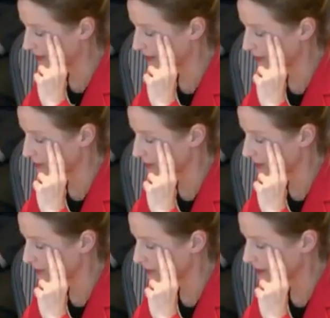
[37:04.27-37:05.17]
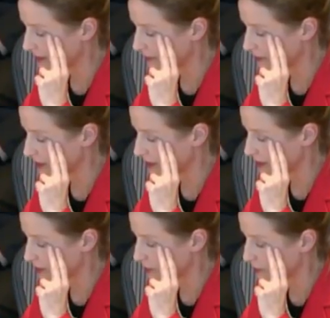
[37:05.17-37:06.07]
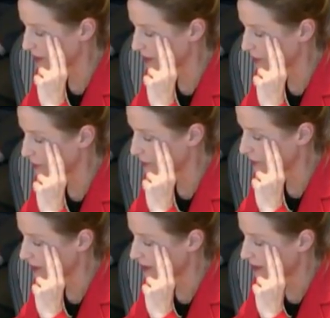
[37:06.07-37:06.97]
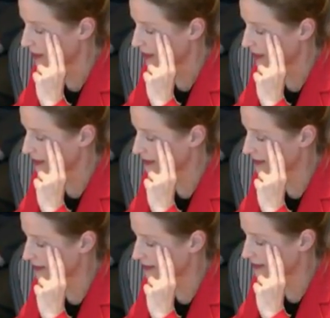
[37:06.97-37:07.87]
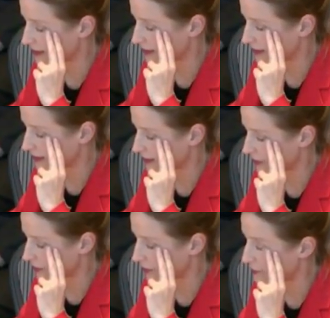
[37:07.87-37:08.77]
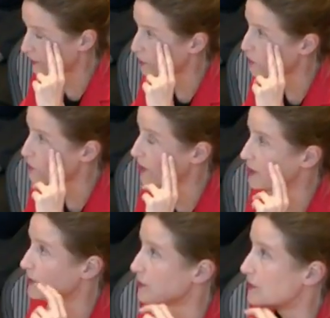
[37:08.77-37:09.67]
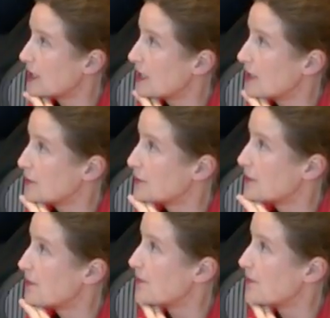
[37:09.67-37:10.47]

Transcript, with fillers: 1633, 17 to 22, and 1634, 1 to 5.